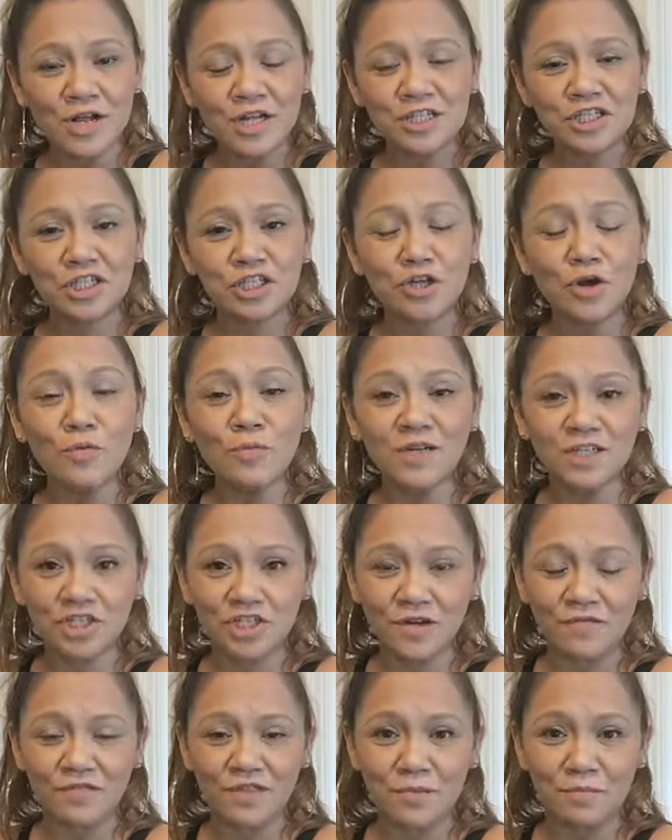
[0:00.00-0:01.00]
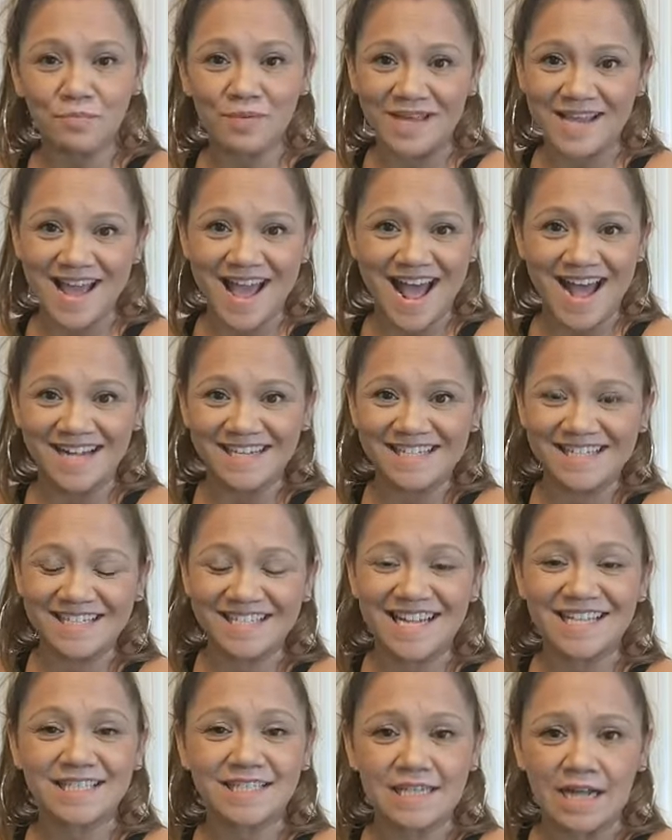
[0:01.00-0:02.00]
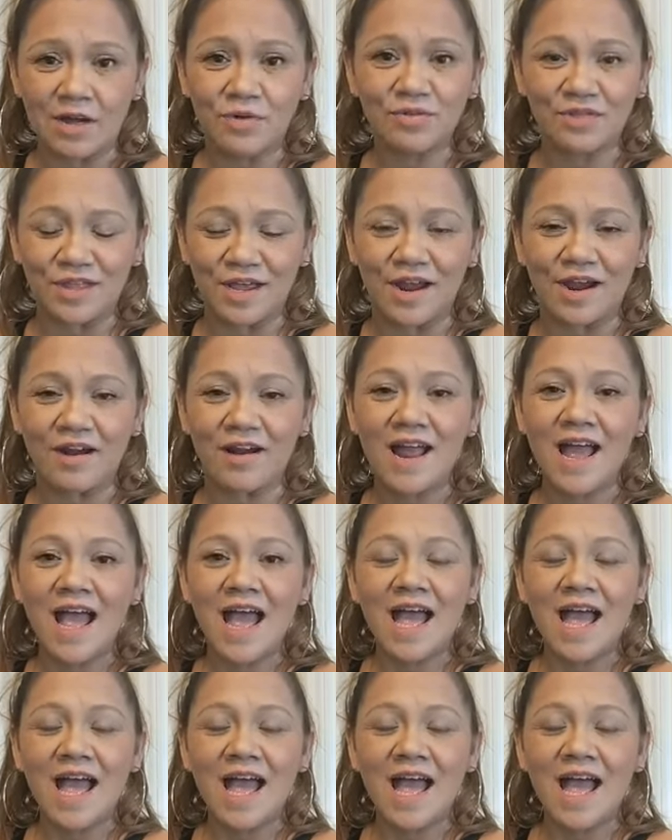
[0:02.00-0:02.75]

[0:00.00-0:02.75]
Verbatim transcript: so much of the BS that's out there